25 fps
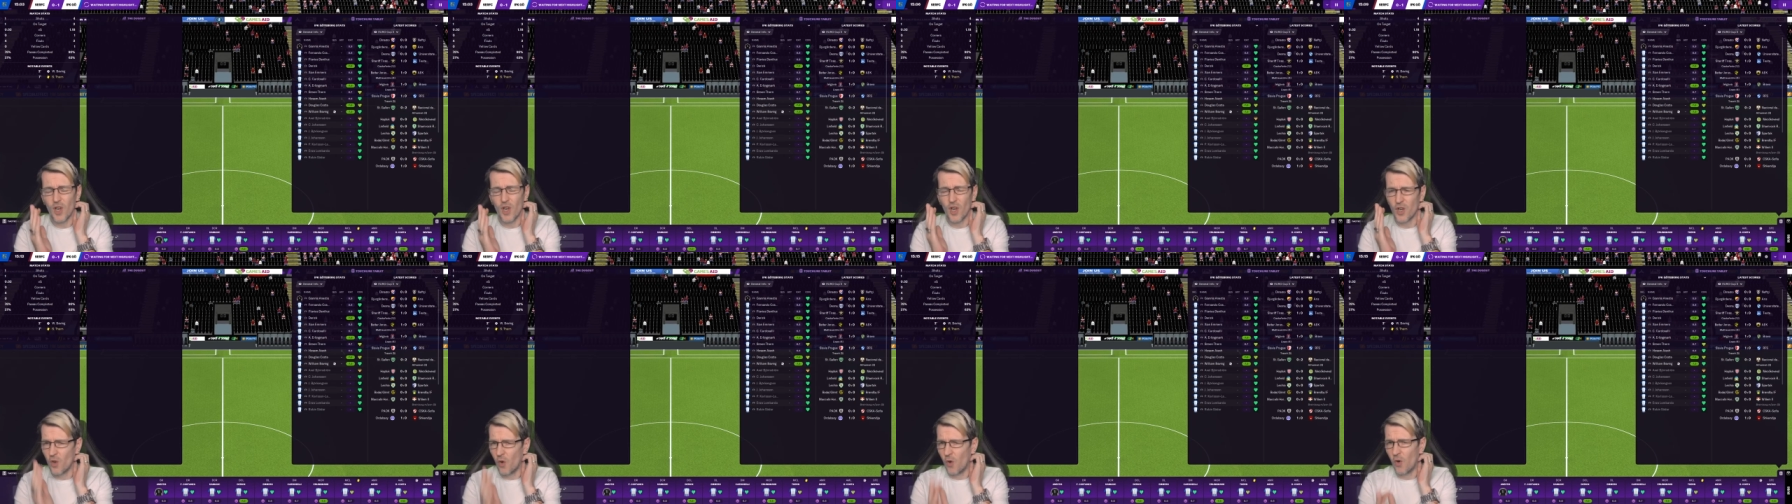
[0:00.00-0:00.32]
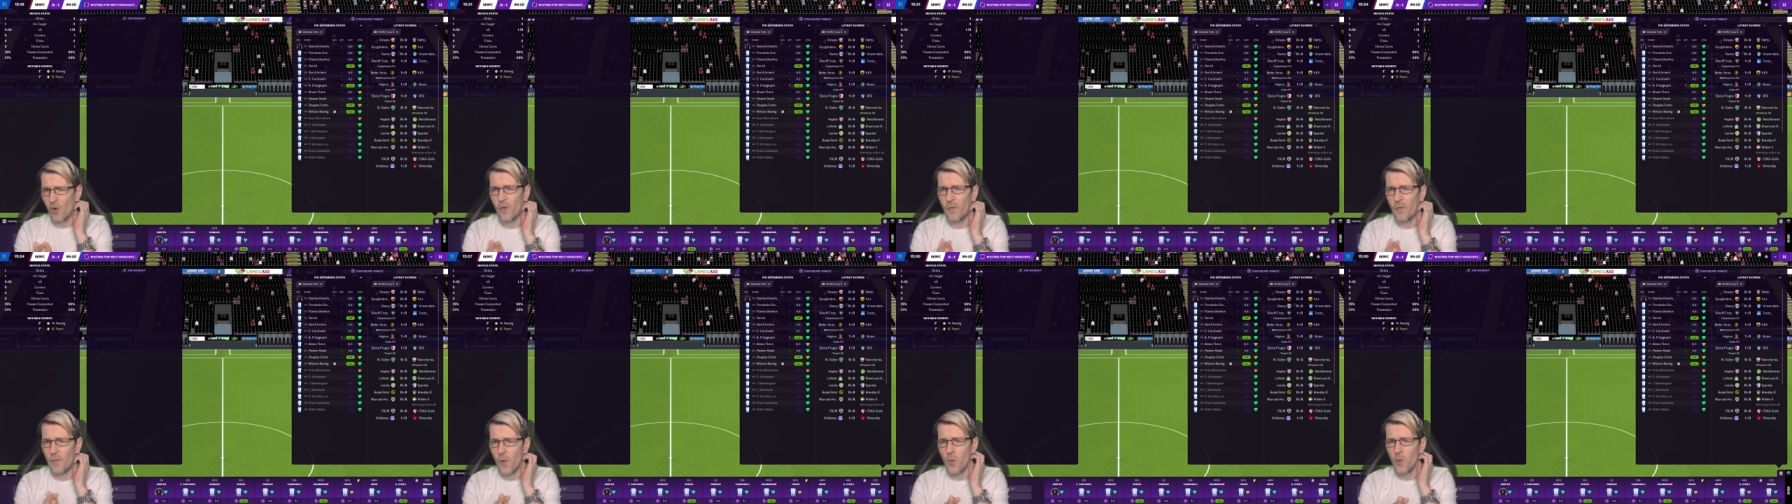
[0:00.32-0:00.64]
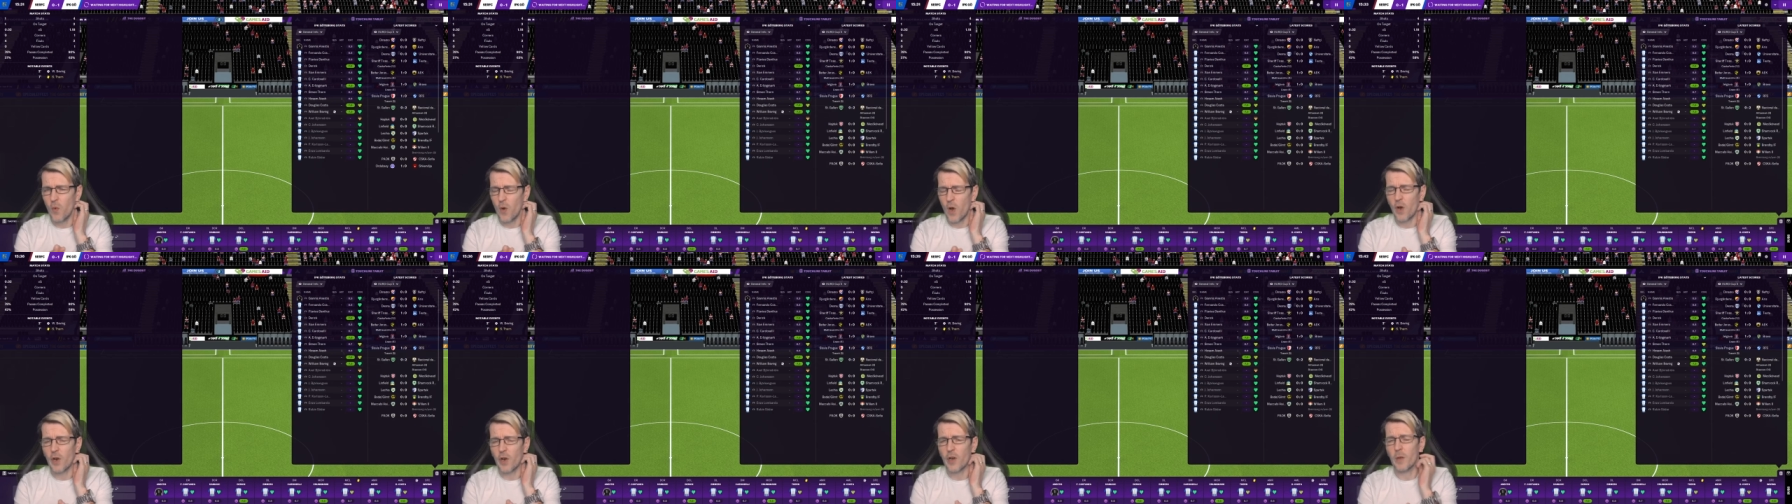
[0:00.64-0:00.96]
an awful
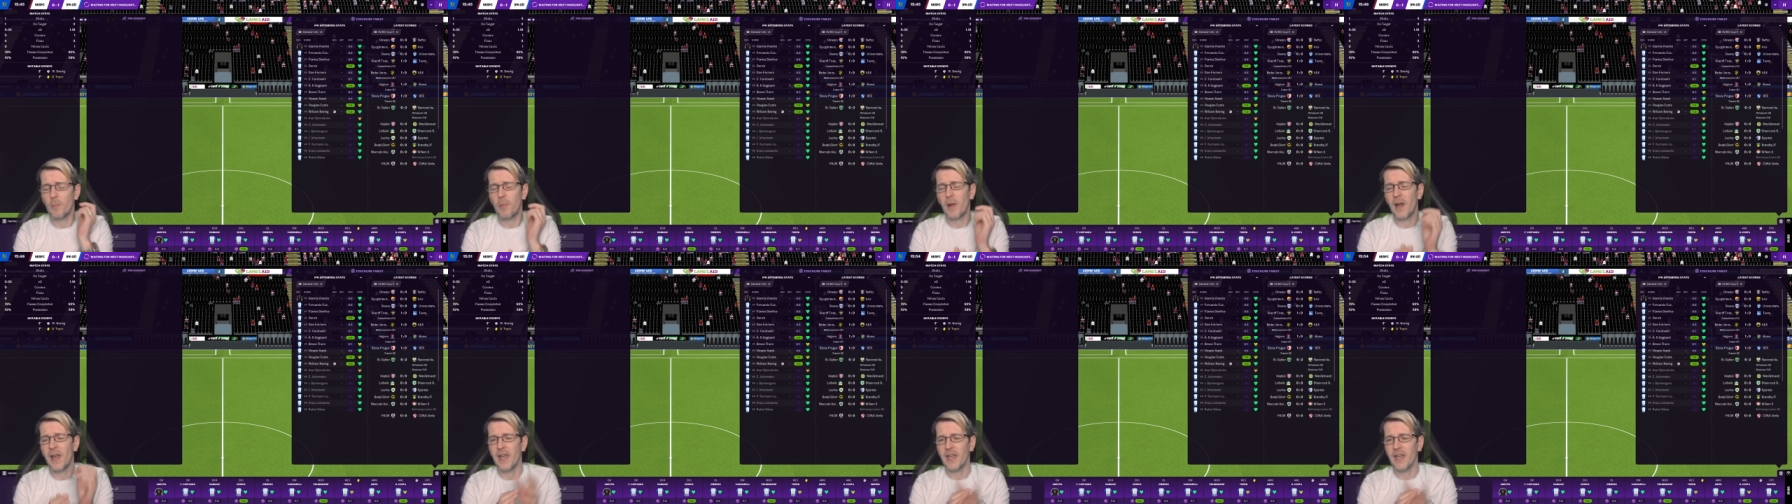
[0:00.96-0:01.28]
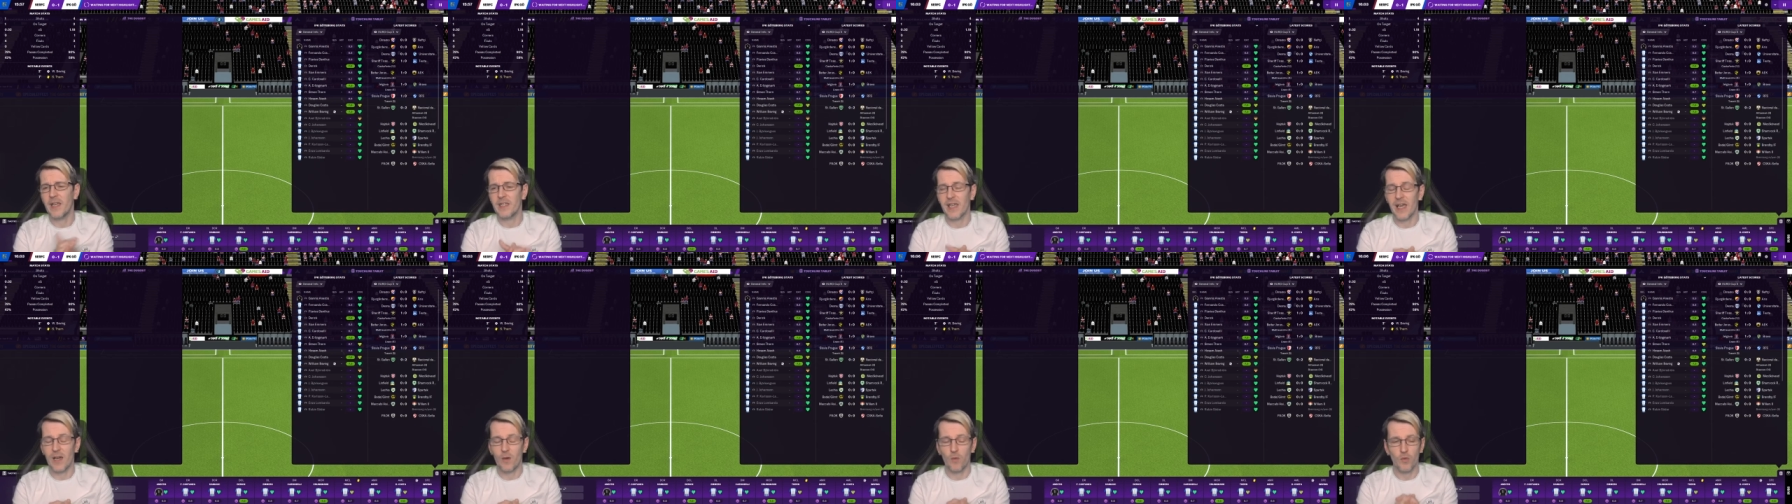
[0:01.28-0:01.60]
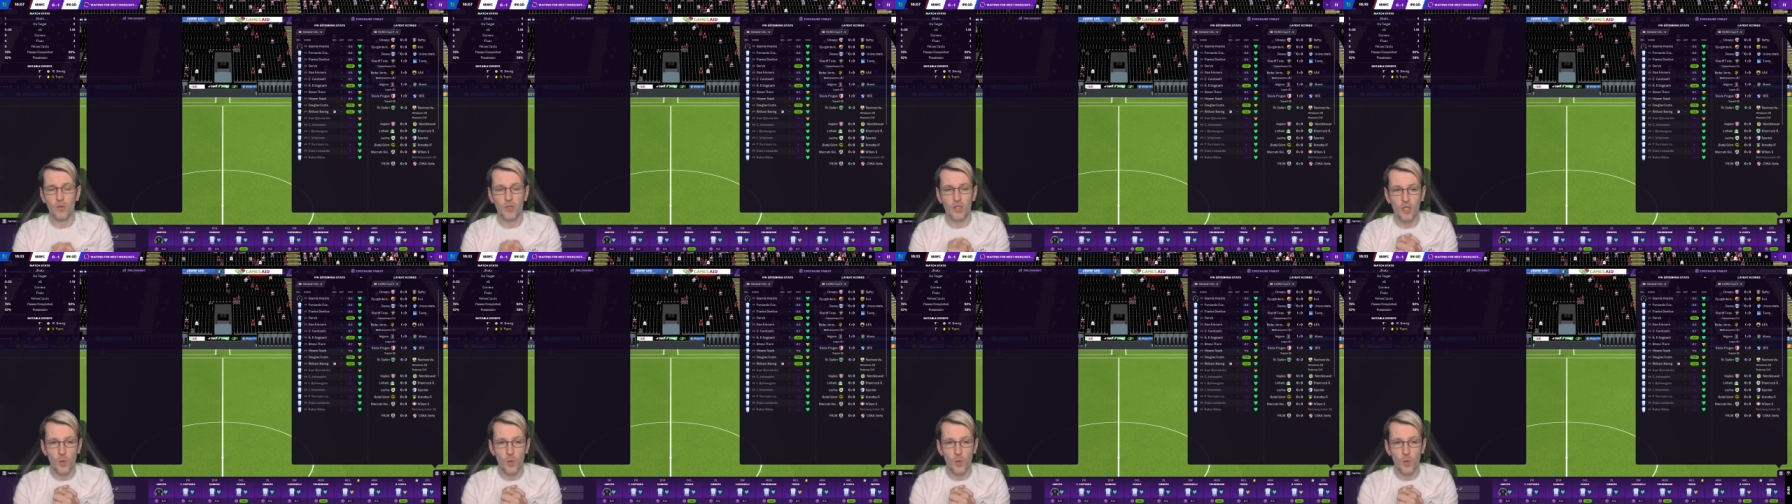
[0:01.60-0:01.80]
lot of players out